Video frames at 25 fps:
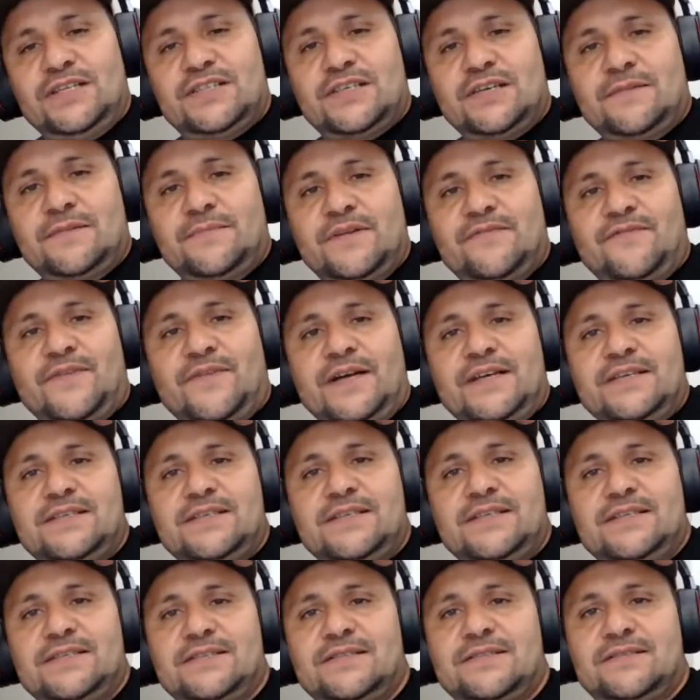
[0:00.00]
some
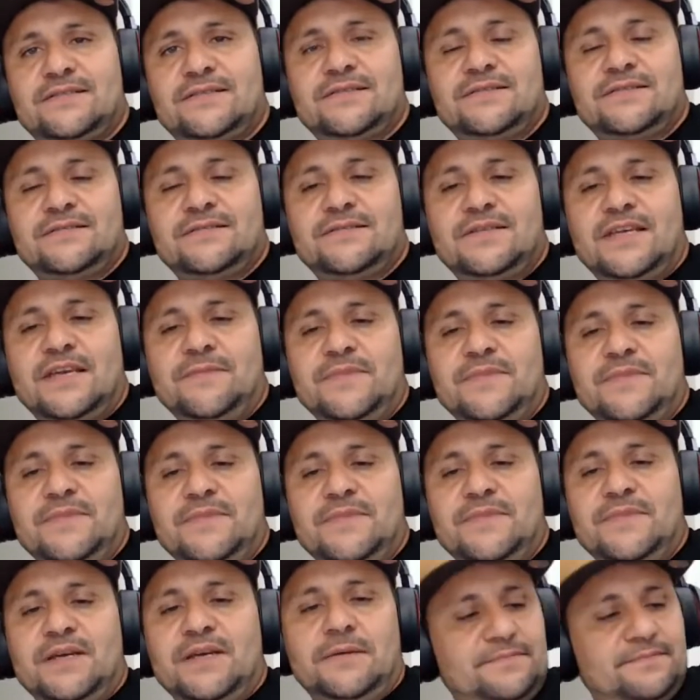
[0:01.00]
advice, hit me
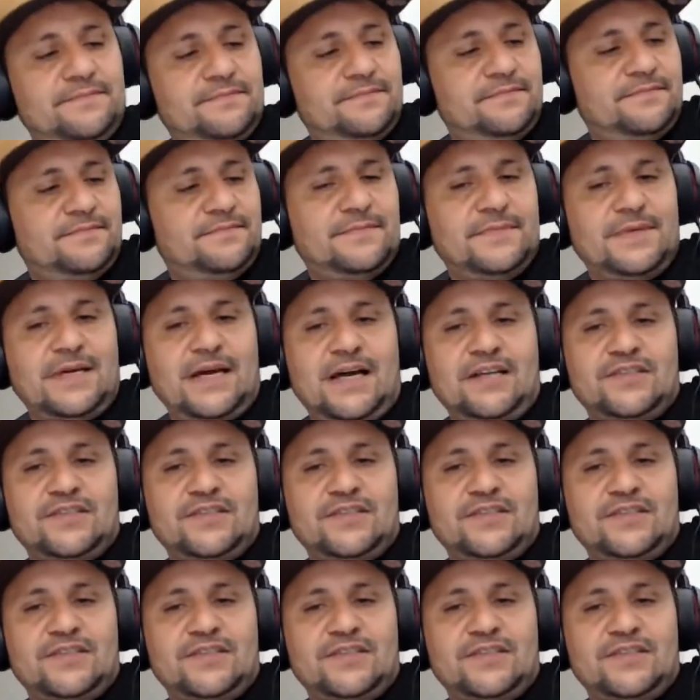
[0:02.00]
up. I'll